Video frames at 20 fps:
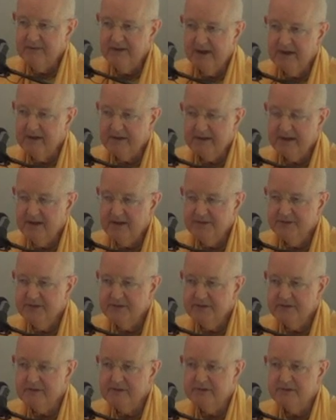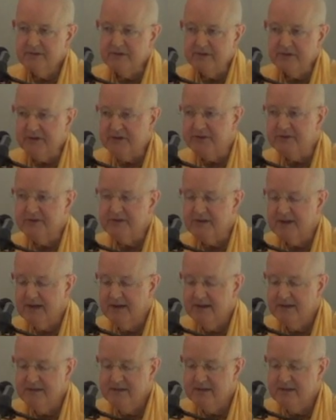of higher consciousness or Krishna
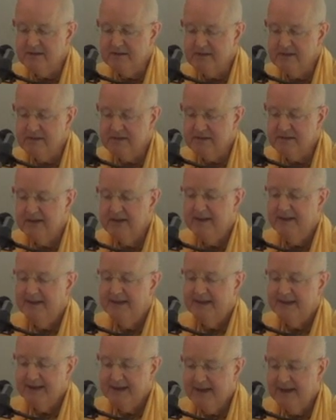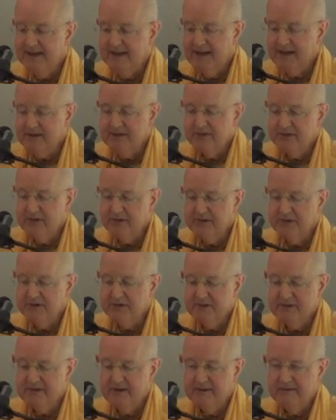consciousness connected to
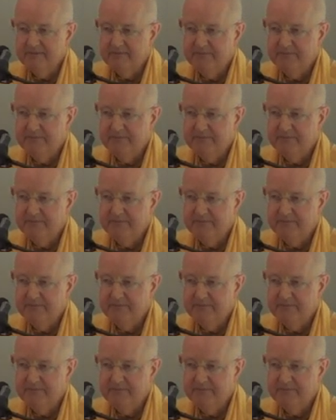Krishna.